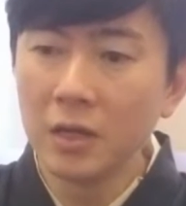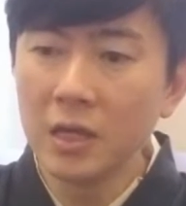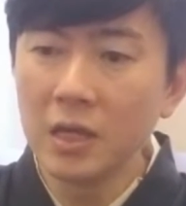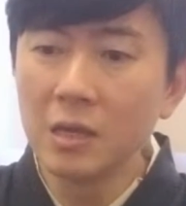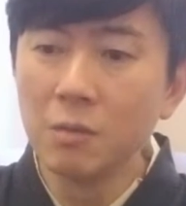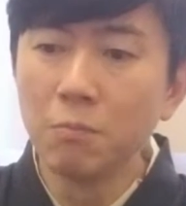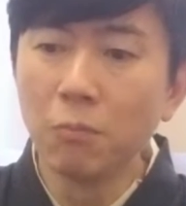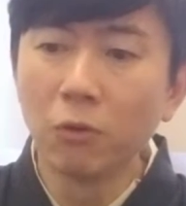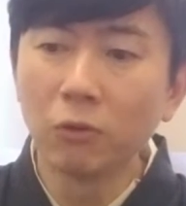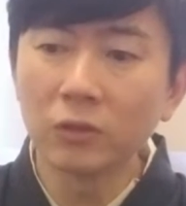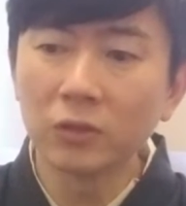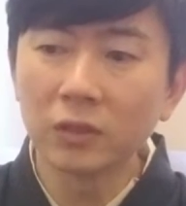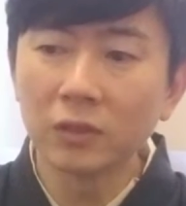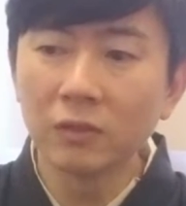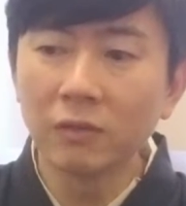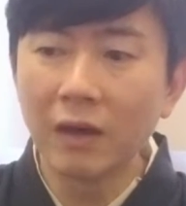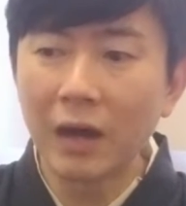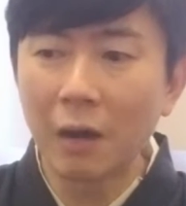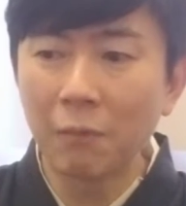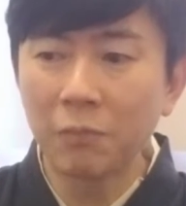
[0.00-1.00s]

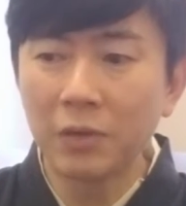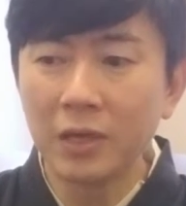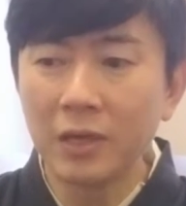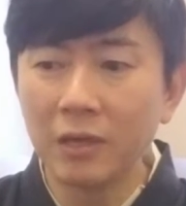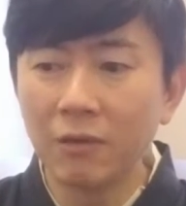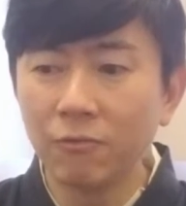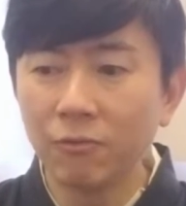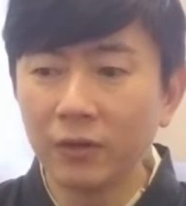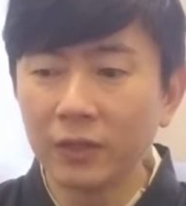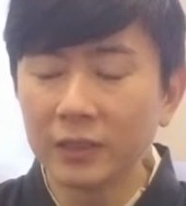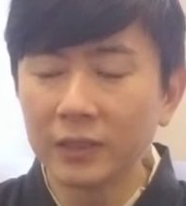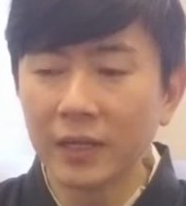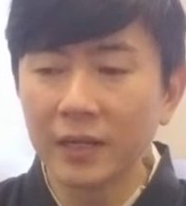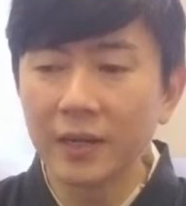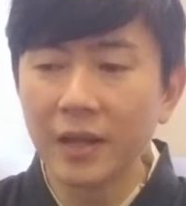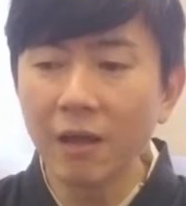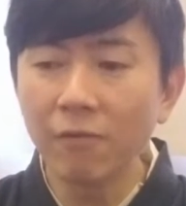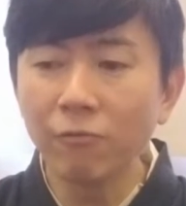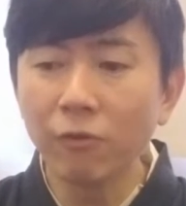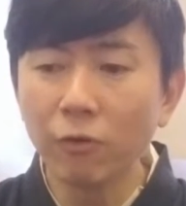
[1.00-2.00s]
emotional upheavals
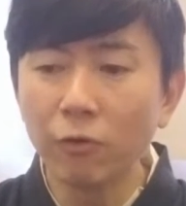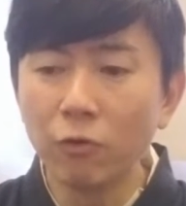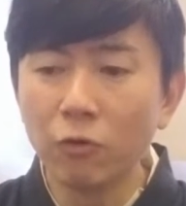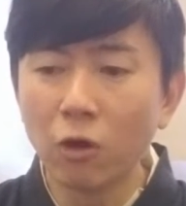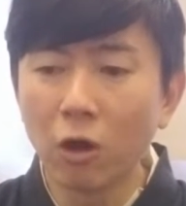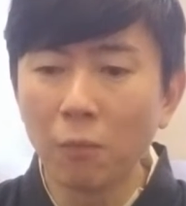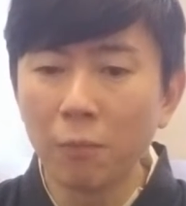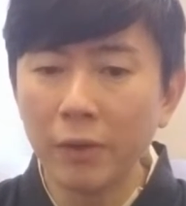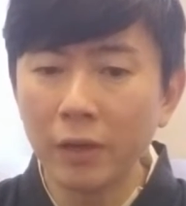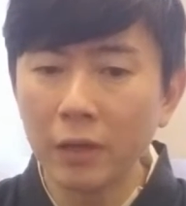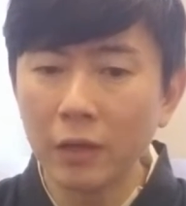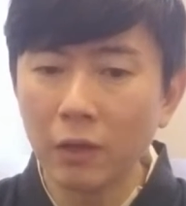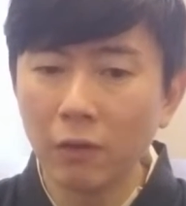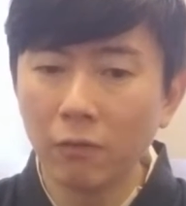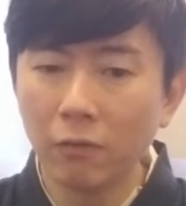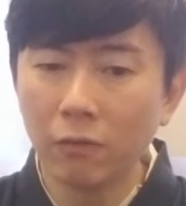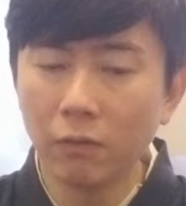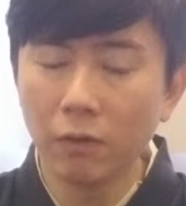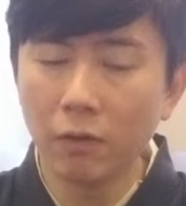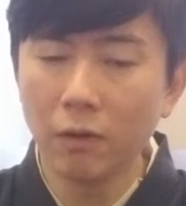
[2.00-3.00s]
and therefore robbing
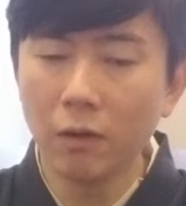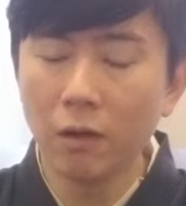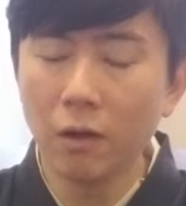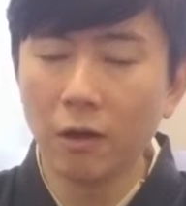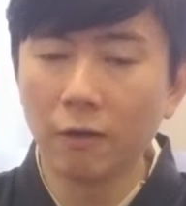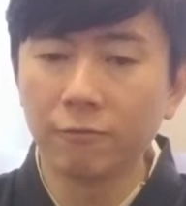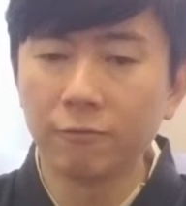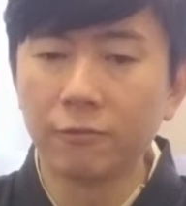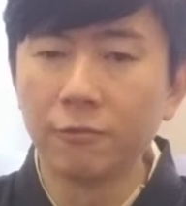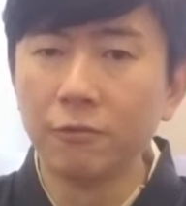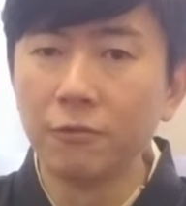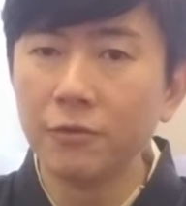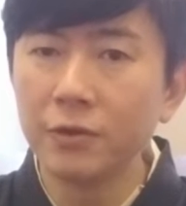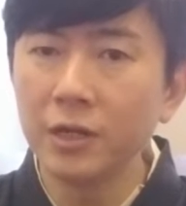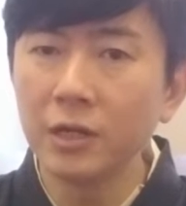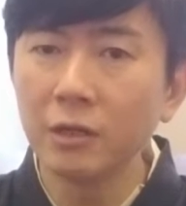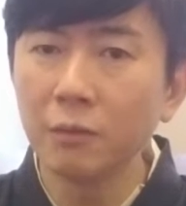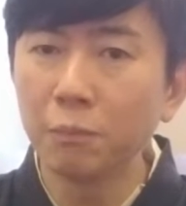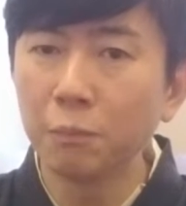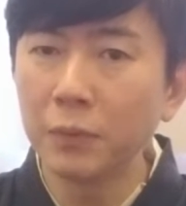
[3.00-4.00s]
you of
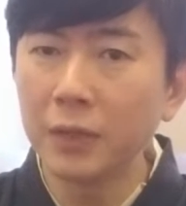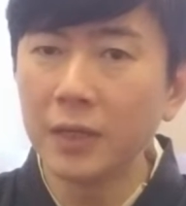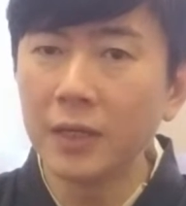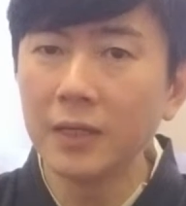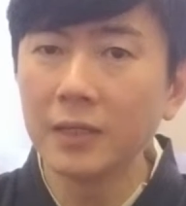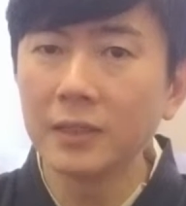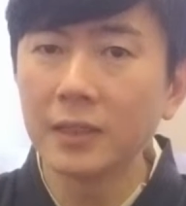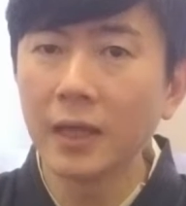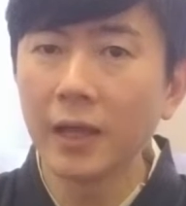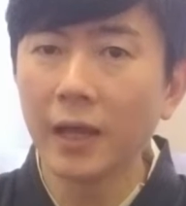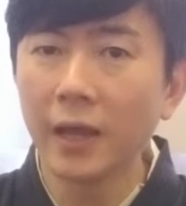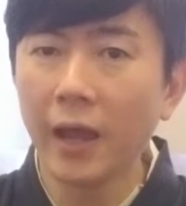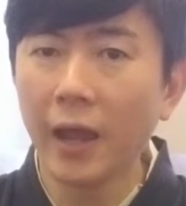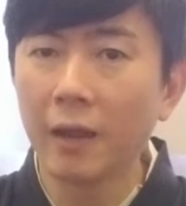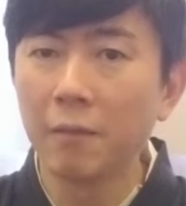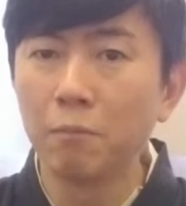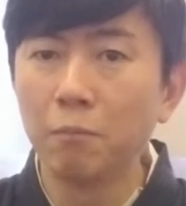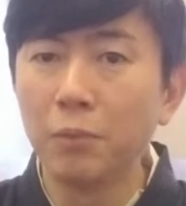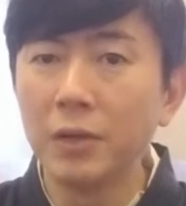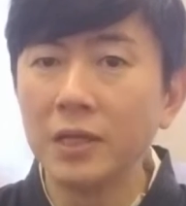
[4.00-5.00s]
real peace
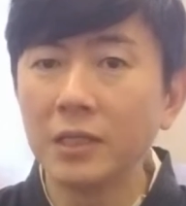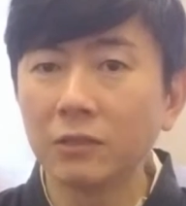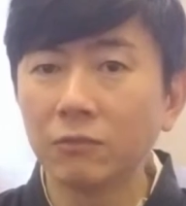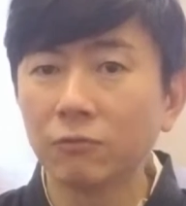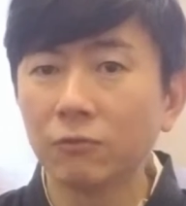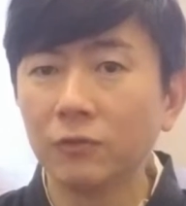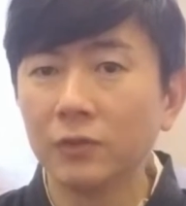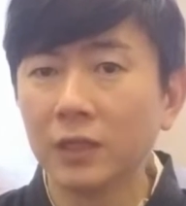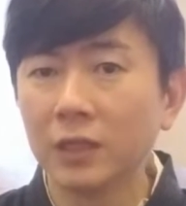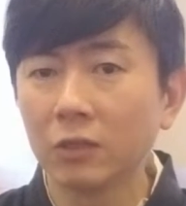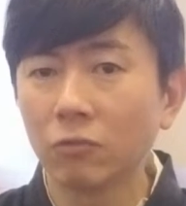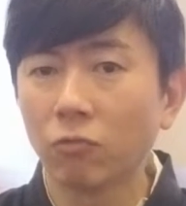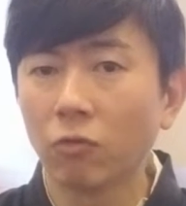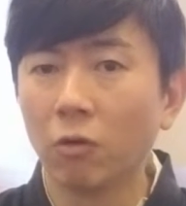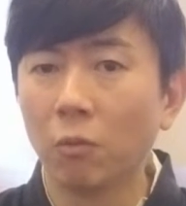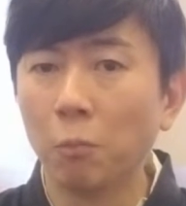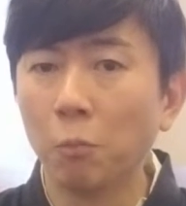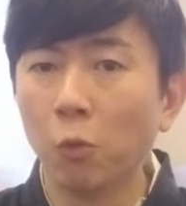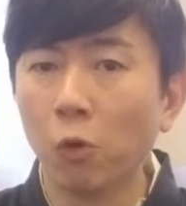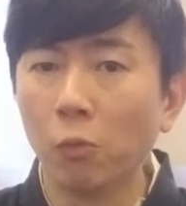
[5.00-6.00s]
and blissfulness
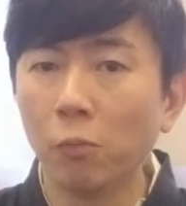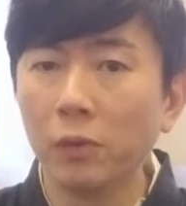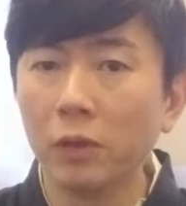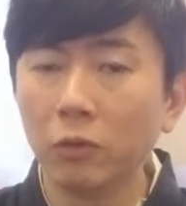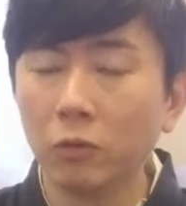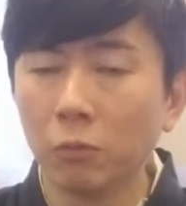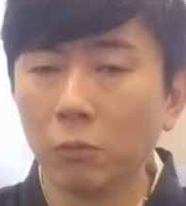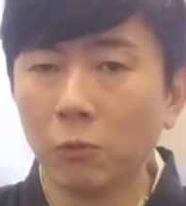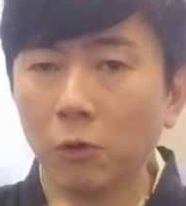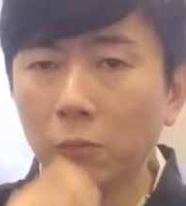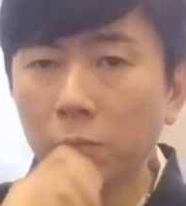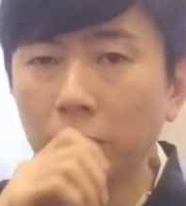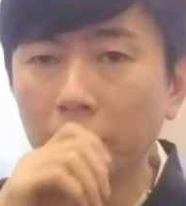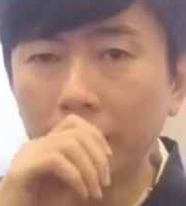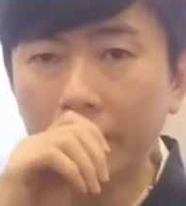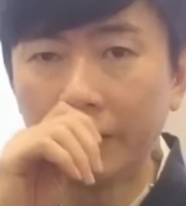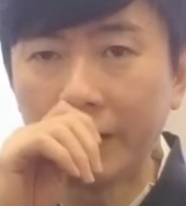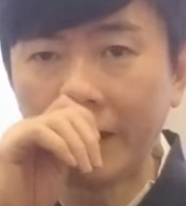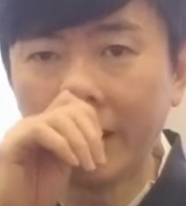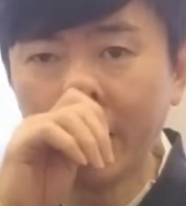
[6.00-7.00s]
for
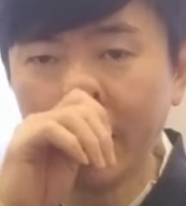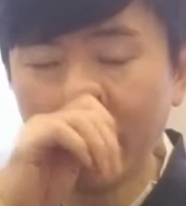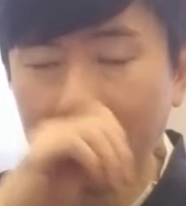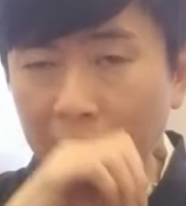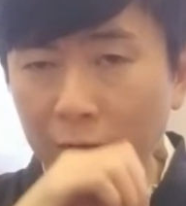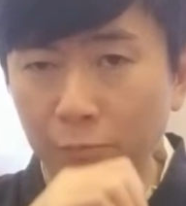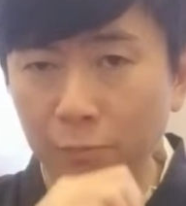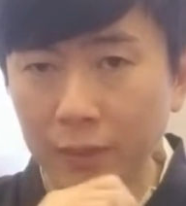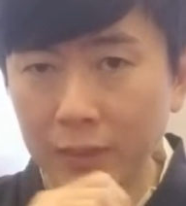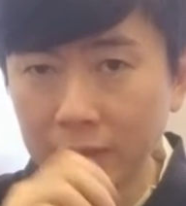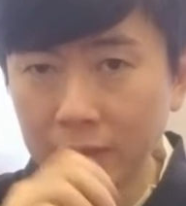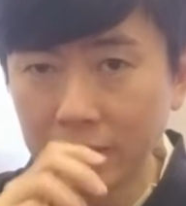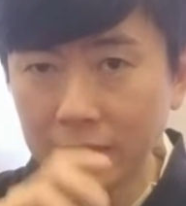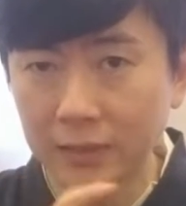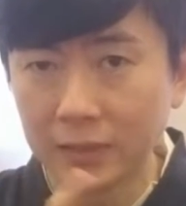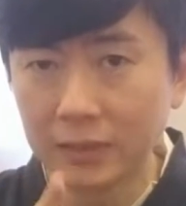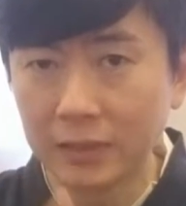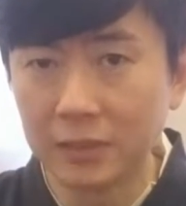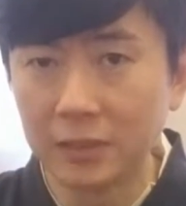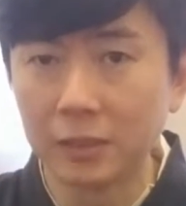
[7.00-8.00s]
moment-to-moment daily life
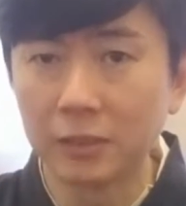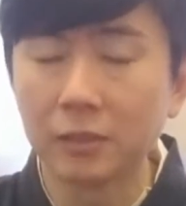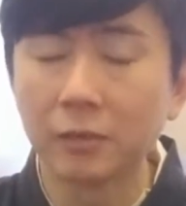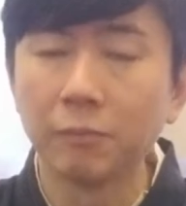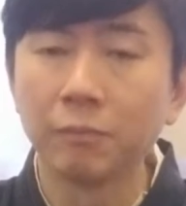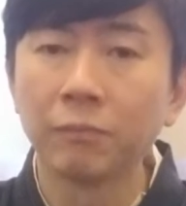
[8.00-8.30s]
basis is this.